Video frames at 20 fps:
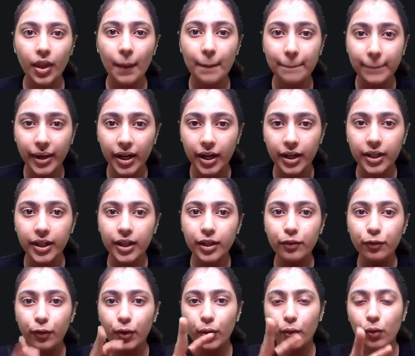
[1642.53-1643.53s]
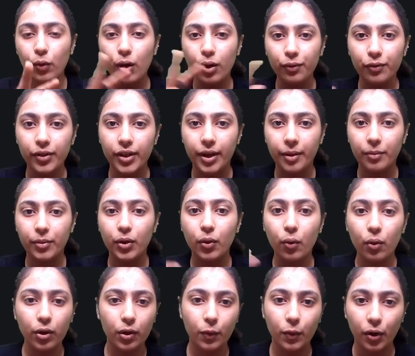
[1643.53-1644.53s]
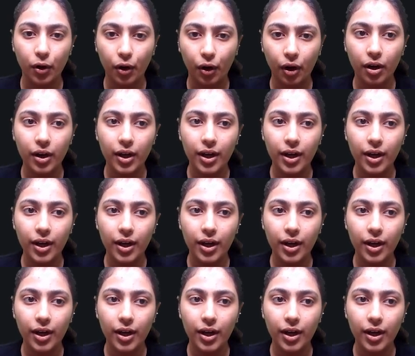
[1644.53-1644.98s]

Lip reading: But if 2 of them don't work,